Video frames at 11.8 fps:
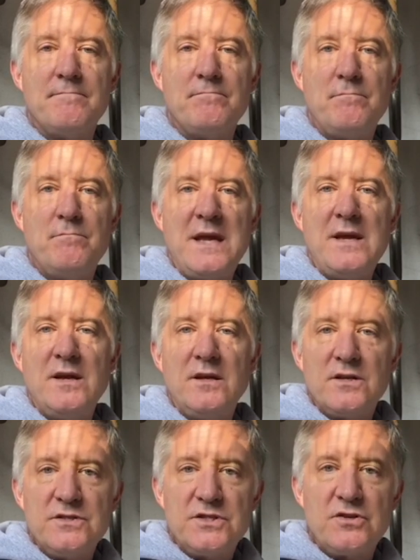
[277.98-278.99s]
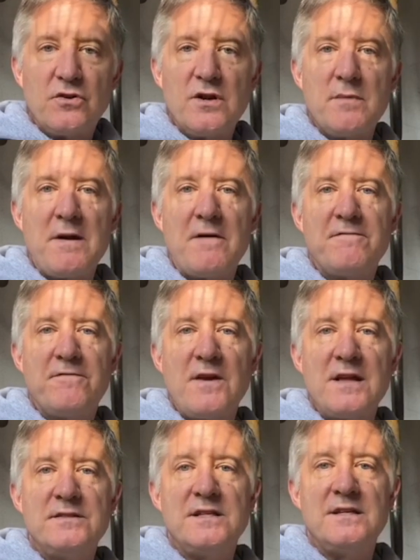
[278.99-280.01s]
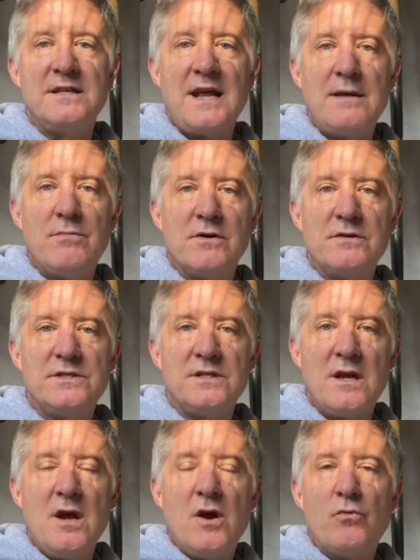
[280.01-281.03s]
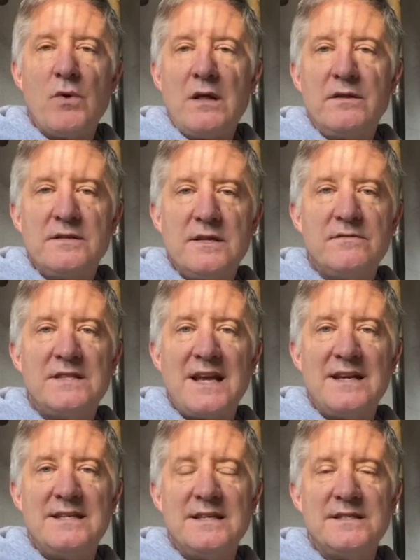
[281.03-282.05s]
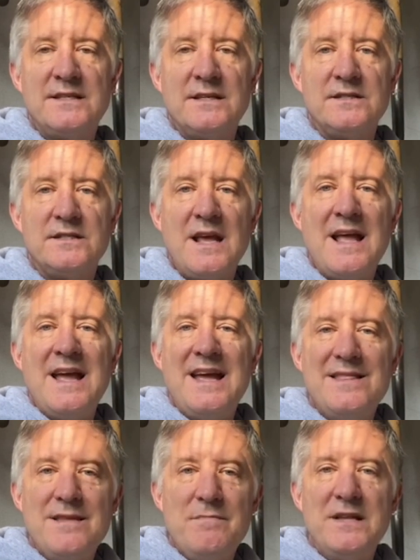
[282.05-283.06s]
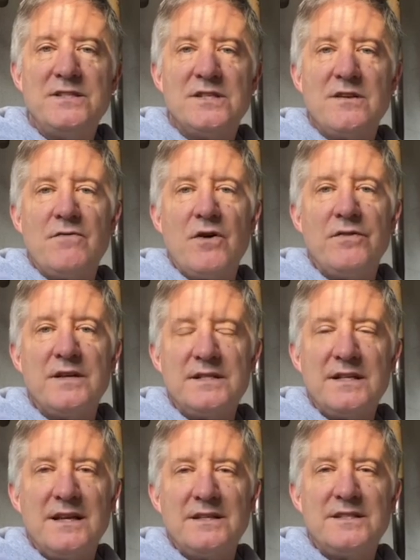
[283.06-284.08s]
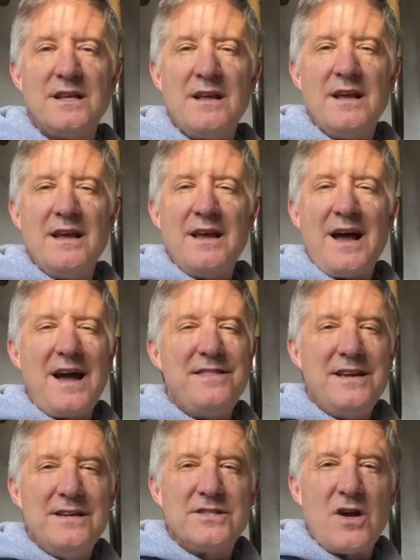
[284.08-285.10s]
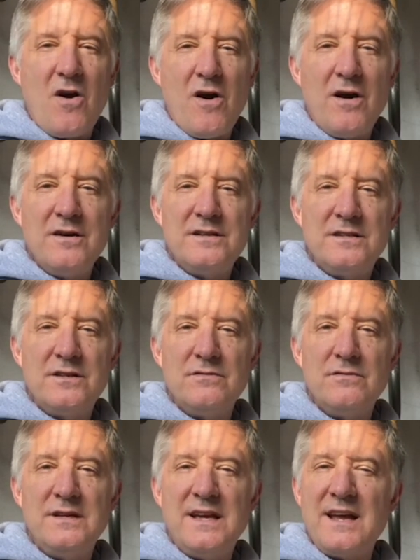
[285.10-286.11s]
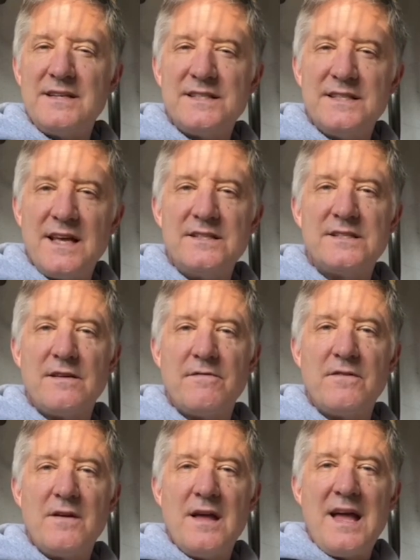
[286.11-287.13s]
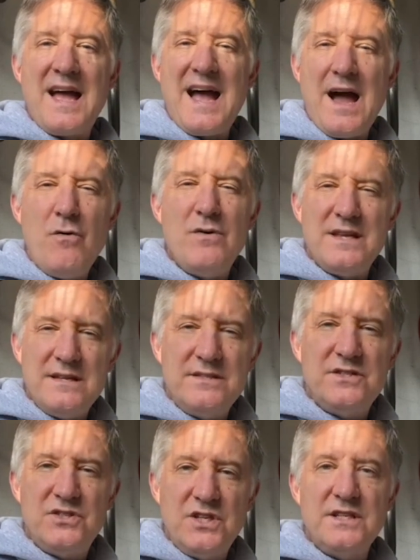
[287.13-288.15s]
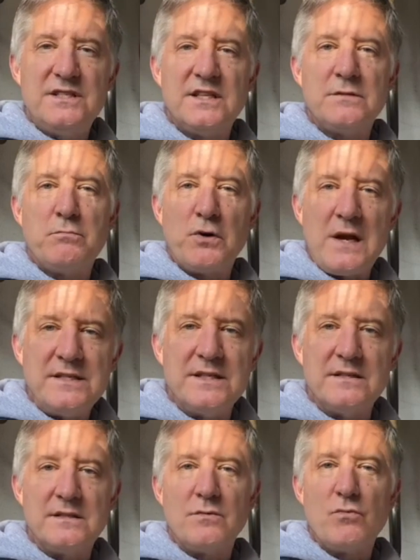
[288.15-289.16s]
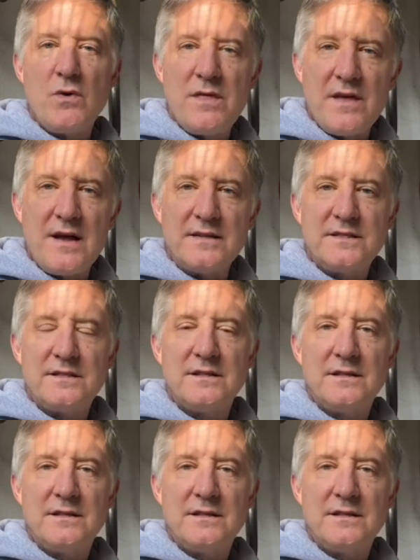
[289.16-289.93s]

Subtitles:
being concerned about friends and neighbors, relatives at a distance. In the midst of all this, I think it's hard to get a sense of how is Jesus present with us